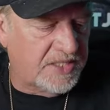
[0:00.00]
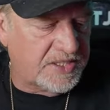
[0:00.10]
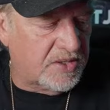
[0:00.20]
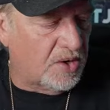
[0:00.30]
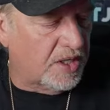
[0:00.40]
She
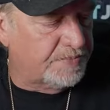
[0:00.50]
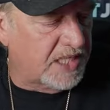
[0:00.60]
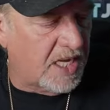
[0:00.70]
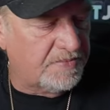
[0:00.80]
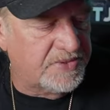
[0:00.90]
called me
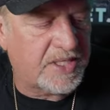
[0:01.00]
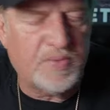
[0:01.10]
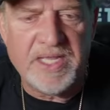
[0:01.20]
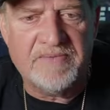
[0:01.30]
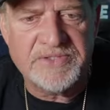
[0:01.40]
up and said,
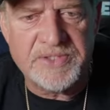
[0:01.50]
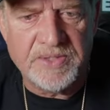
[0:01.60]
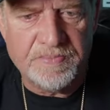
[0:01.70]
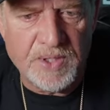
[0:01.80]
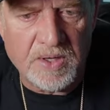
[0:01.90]
we haven't sold
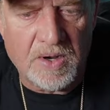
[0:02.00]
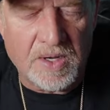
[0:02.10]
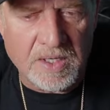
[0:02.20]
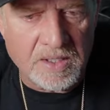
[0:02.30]
a book all